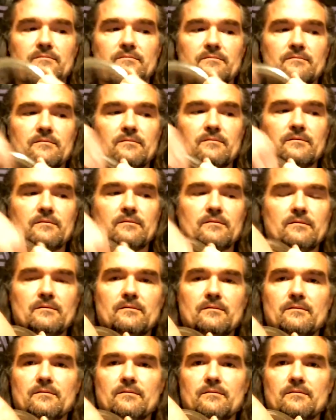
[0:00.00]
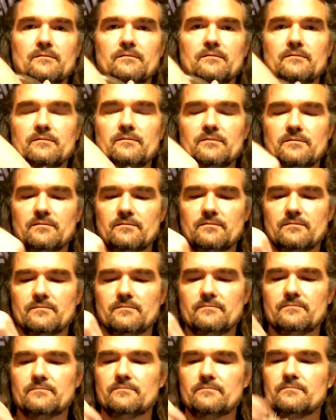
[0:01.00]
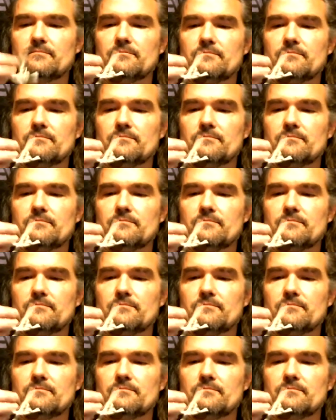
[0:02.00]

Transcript: Nobody speaks.